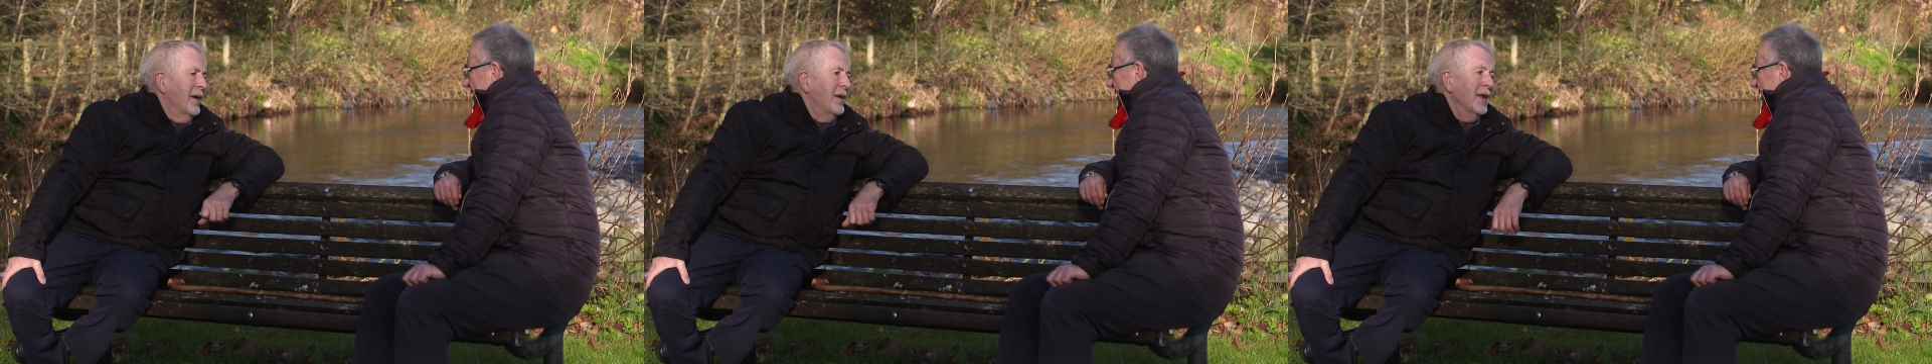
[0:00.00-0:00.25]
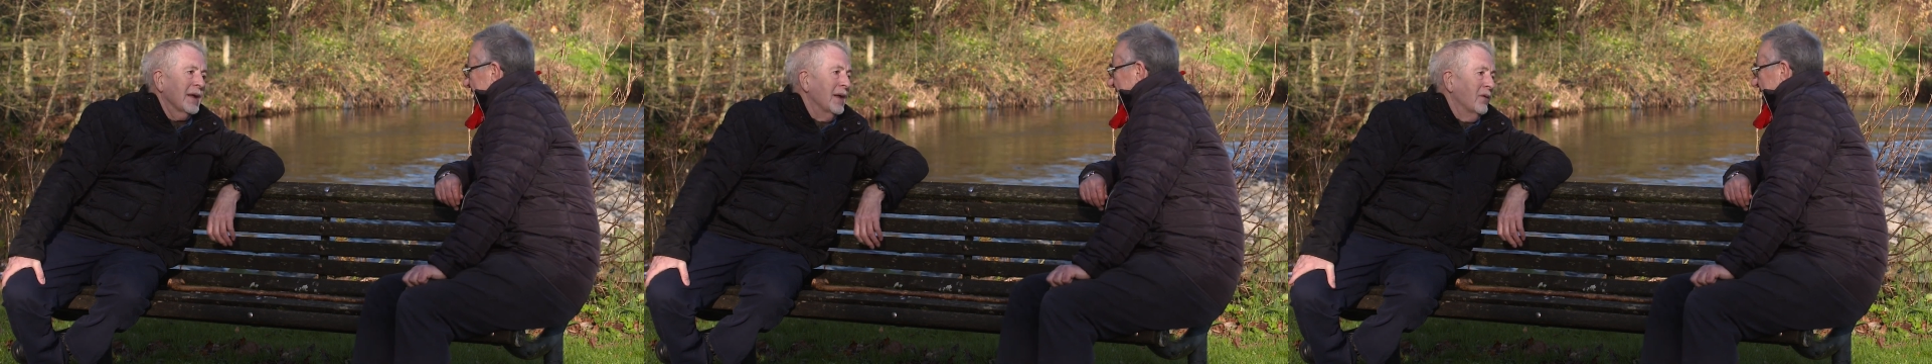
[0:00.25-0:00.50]
It
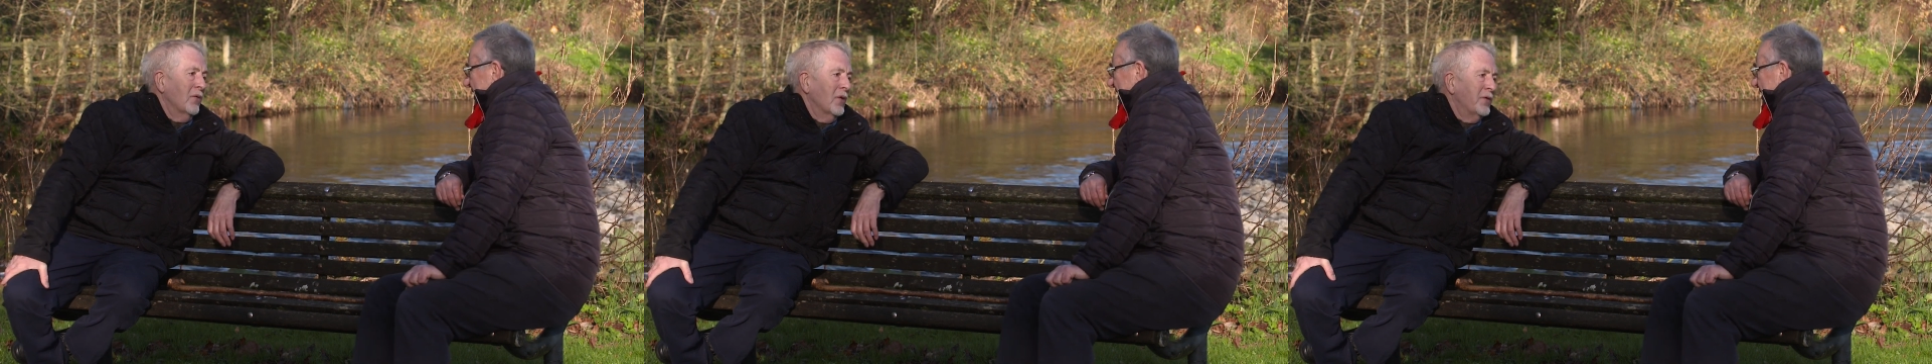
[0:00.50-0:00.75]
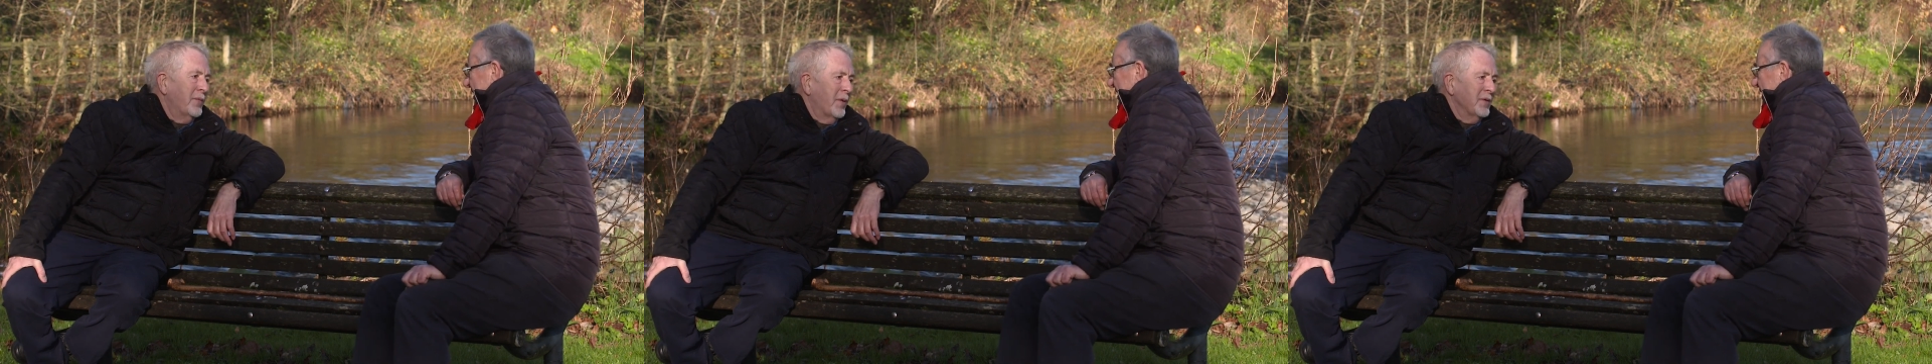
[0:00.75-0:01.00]
likely
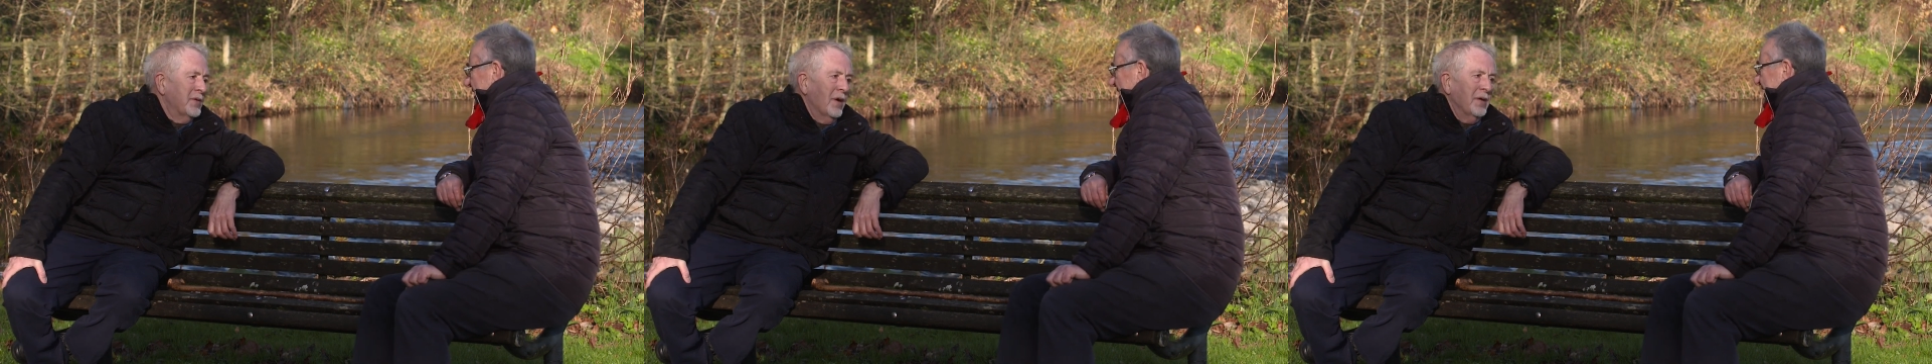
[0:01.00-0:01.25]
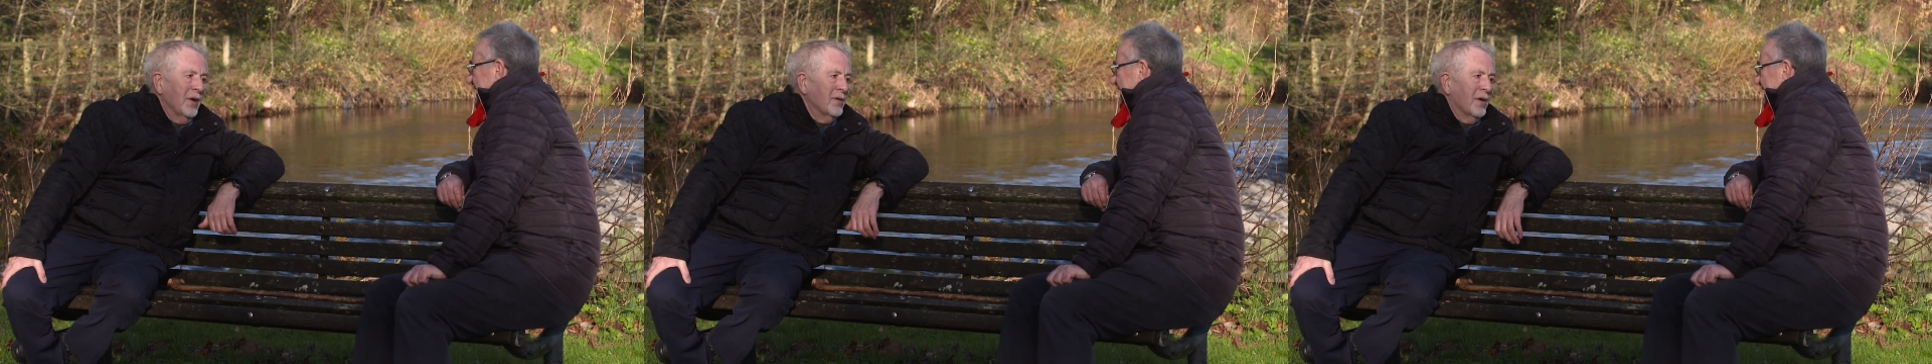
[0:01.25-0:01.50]
was, but you're
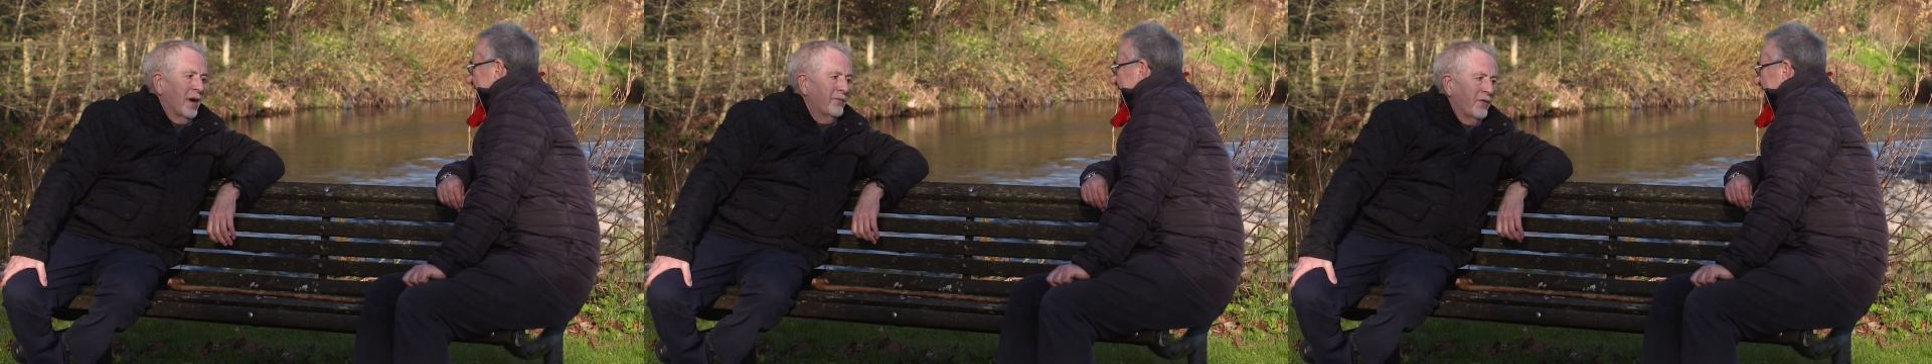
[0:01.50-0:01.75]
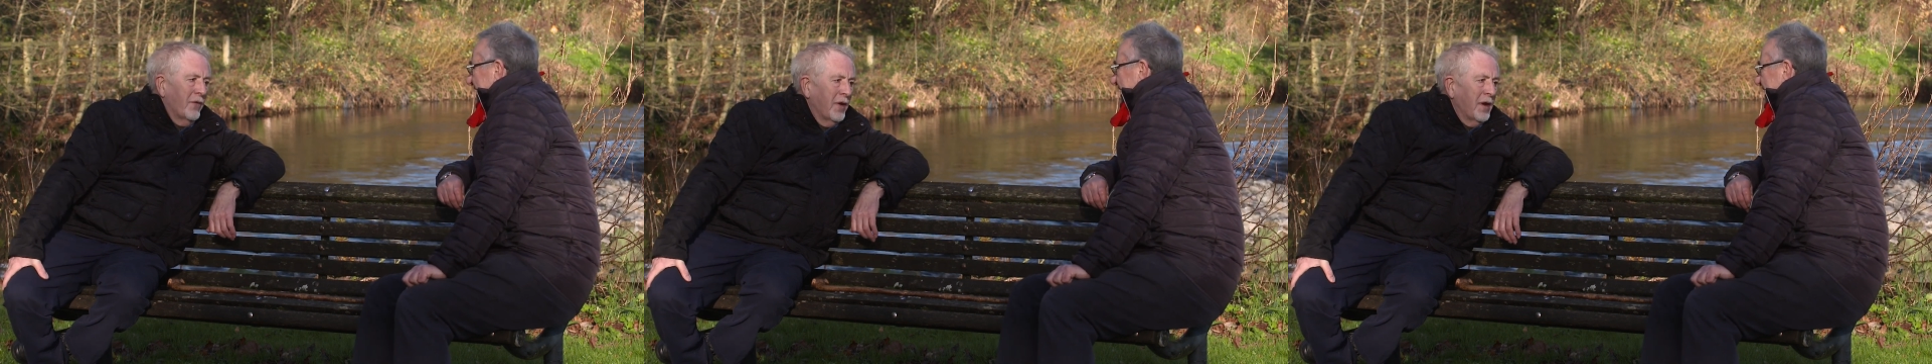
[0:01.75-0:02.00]
a young
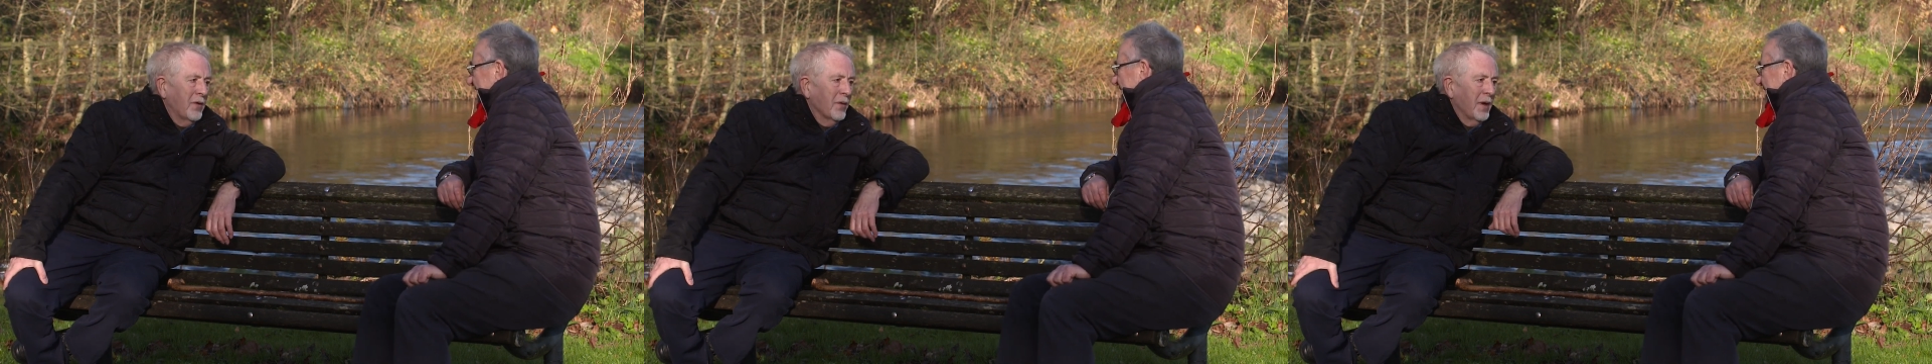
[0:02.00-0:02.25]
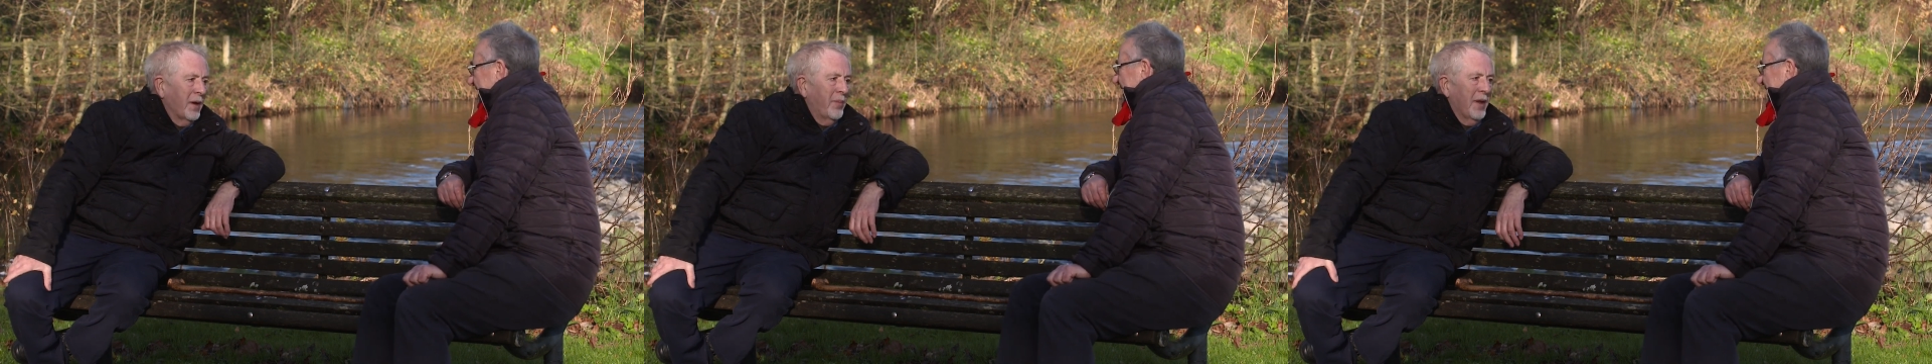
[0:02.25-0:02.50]
gumfun, you know
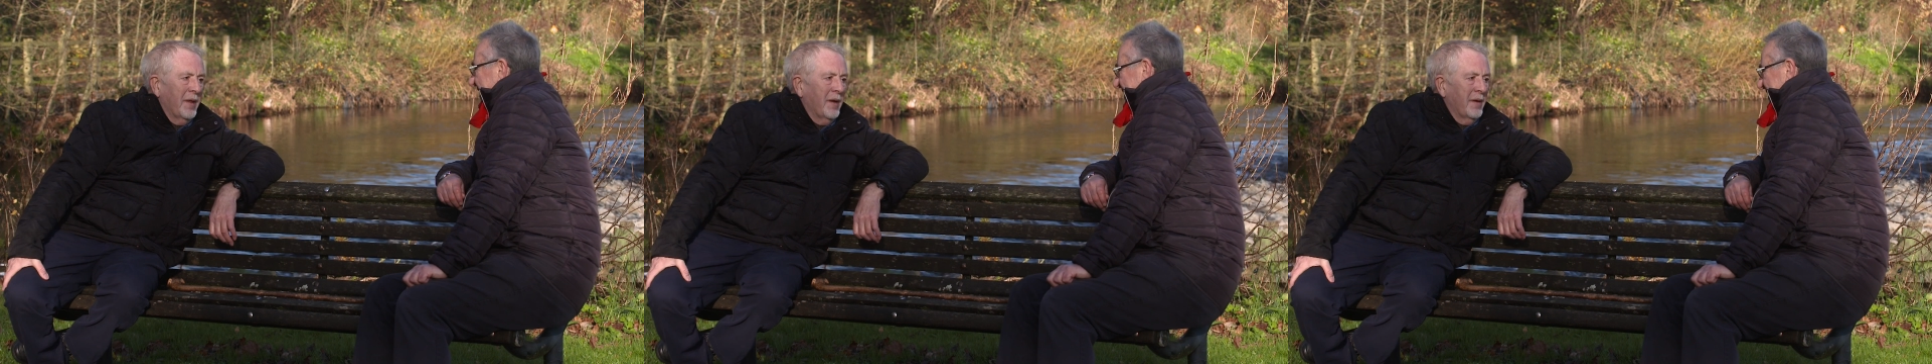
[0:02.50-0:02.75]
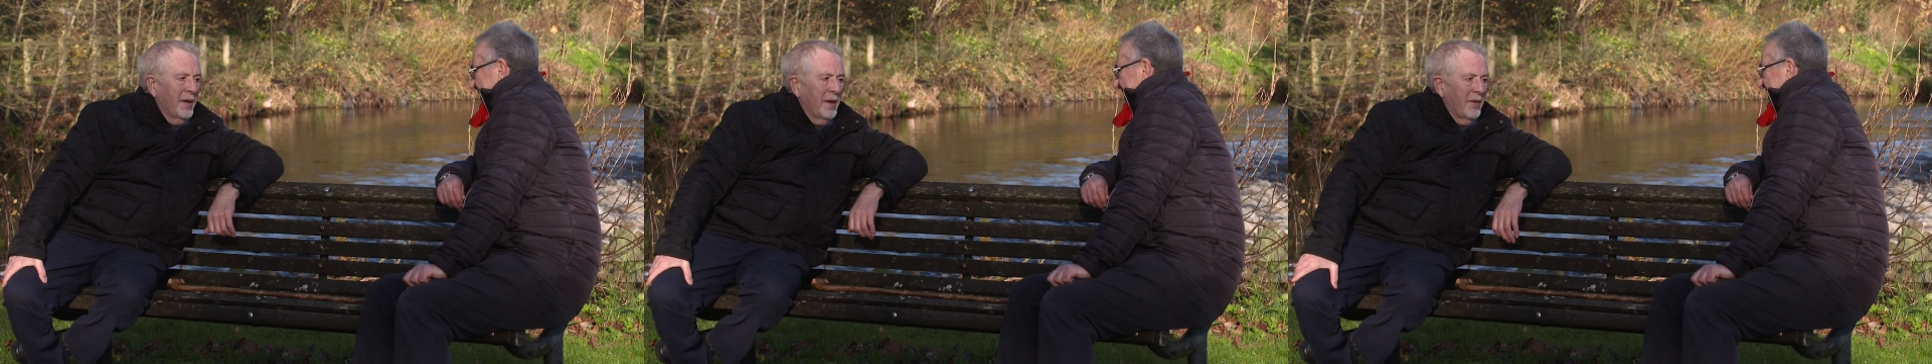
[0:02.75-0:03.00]
any
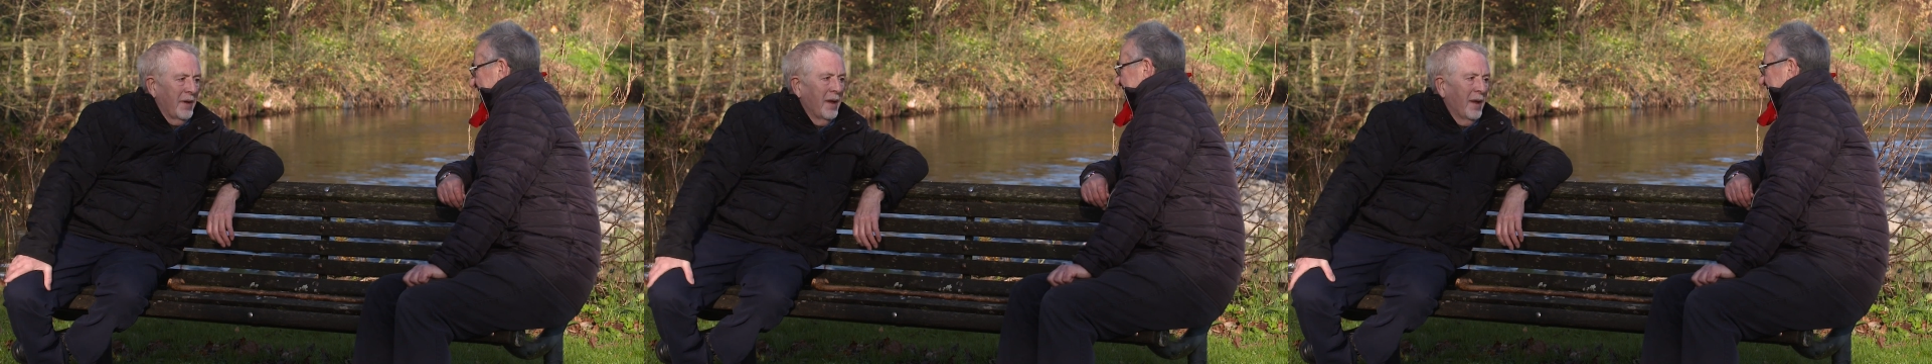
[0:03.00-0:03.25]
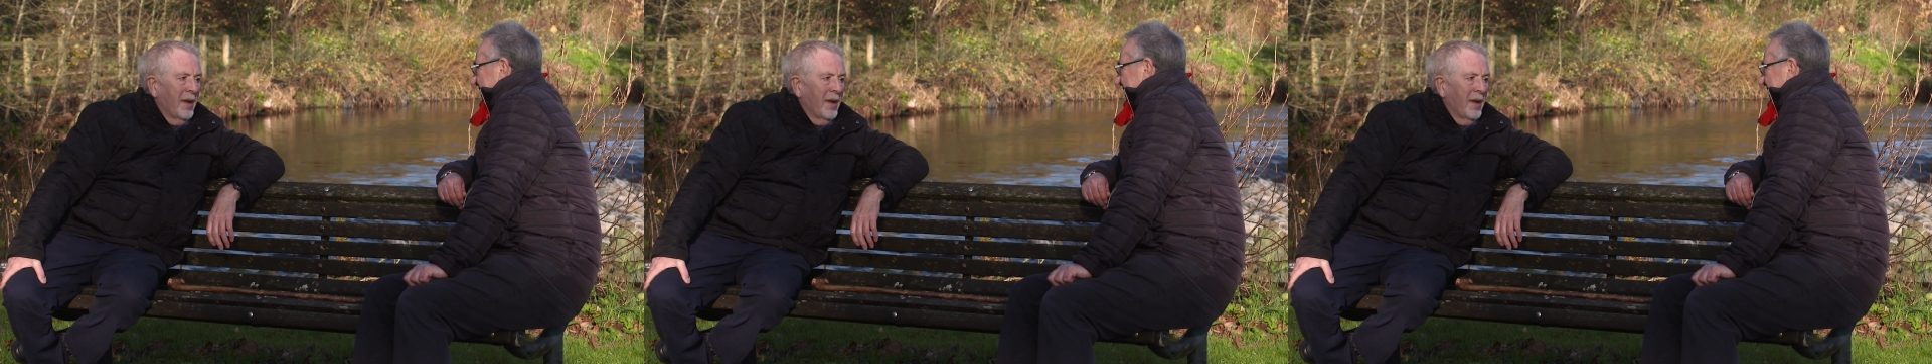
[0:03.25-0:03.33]
better anyway.